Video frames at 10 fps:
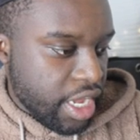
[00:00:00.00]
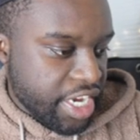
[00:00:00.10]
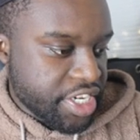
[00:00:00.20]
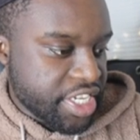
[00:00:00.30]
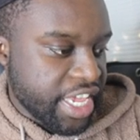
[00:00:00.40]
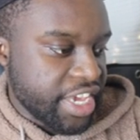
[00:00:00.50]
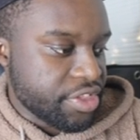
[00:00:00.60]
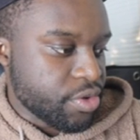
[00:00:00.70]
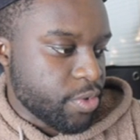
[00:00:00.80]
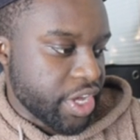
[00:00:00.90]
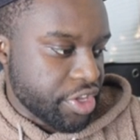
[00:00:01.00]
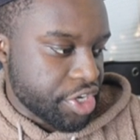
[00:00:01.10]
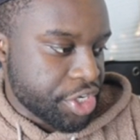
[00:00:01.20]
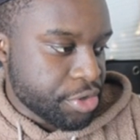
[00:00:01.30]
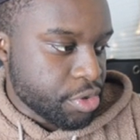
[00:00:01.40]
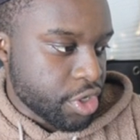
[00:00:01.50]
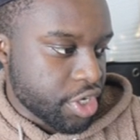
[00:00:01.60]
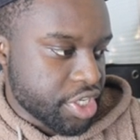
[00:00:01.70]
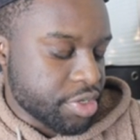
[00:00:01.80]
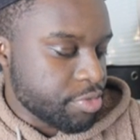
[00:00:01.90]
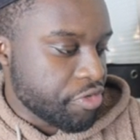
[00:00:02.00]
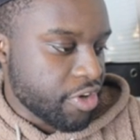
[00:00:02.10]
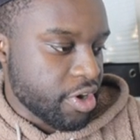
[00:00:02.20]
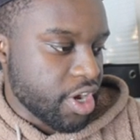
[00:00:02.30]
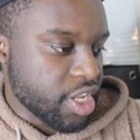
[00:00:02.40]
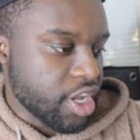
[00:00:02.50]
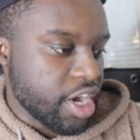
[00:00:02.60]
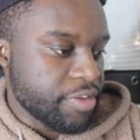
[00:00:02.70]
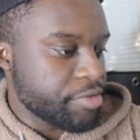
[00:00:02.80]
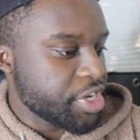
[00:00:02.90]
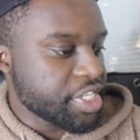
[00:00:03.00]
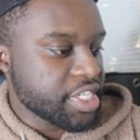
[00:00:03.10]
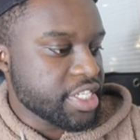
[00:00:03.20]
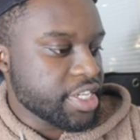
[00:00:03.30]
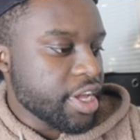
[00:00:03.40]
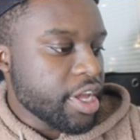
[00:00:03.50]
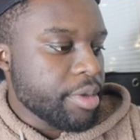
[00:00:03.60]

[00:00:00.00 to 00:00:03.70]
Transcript: I just hate the way this shoe looks for a lot of reasons